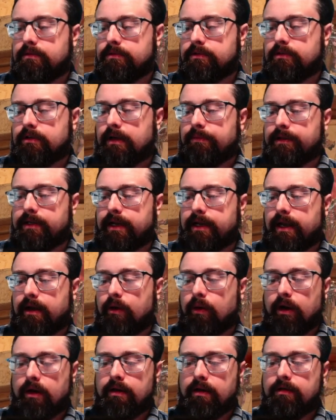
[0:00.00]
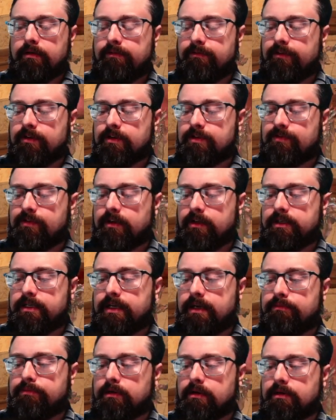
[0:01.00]
drop in our first Fallen
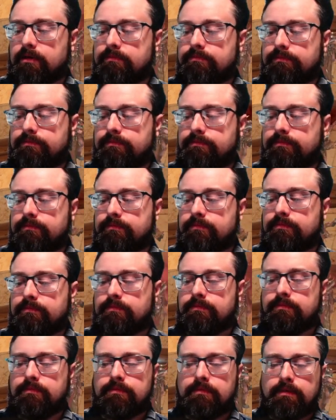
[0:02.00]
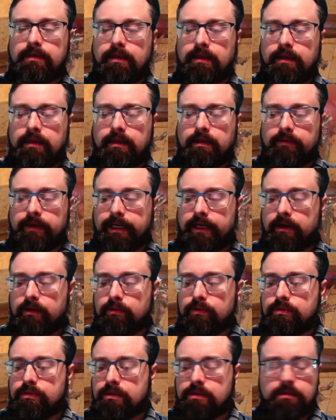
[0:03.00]
Templar. There he
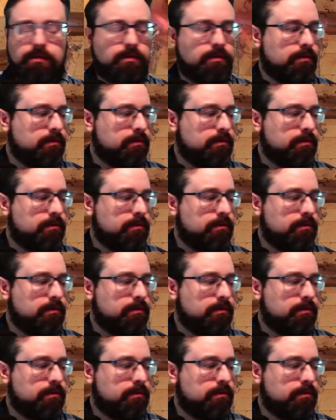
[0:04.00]
goes.